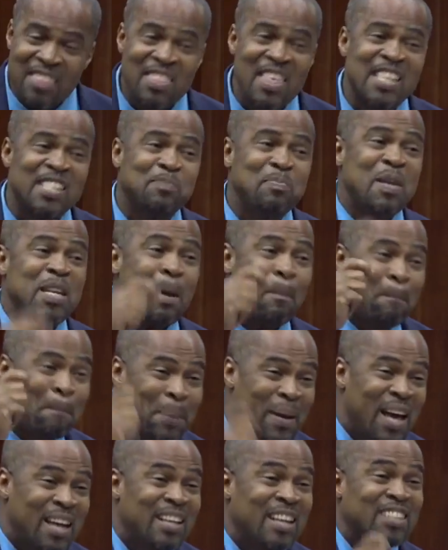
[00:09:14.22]
this been a
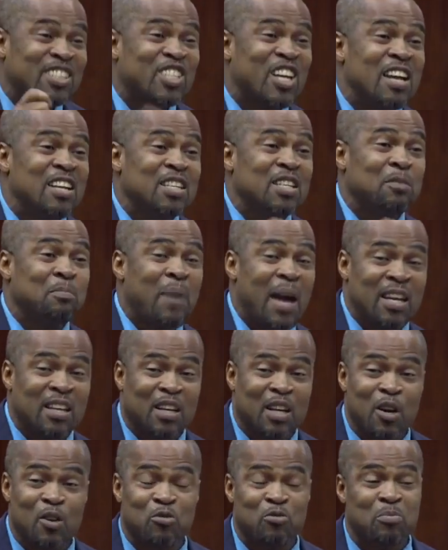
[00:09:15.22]
planned agenda by the
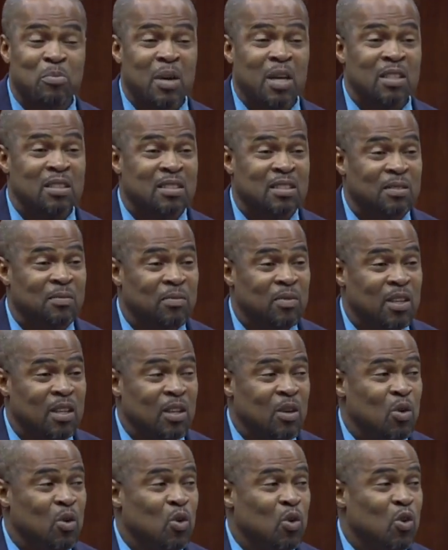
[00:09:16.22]
government
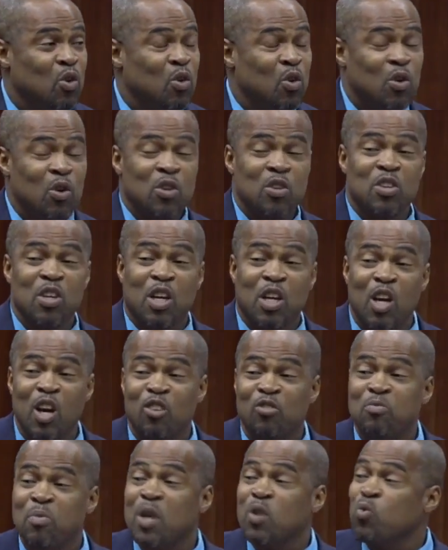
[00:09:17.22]

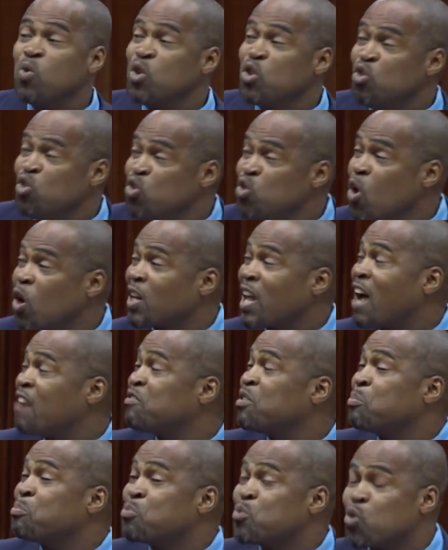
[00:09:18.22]
would not have
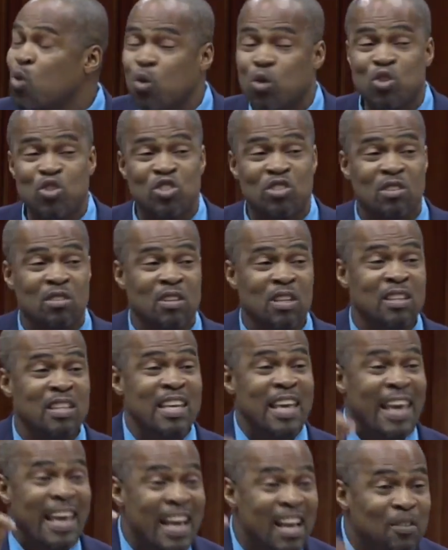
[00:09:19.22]
approached
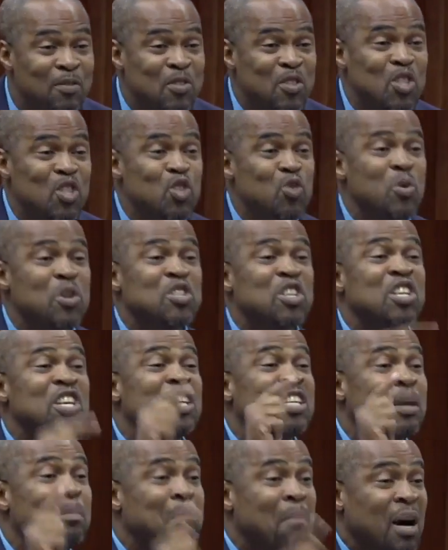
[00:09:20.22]
the health situation in
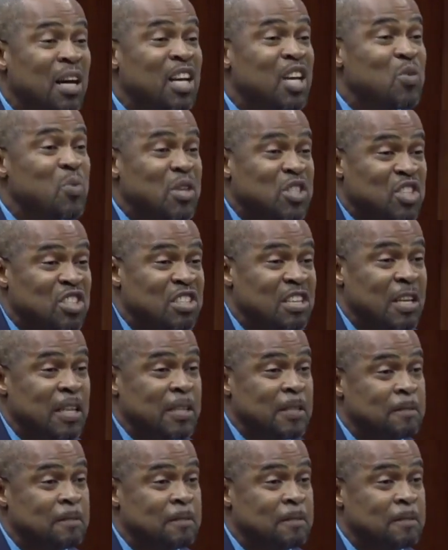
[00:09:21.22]
the manner in which it did.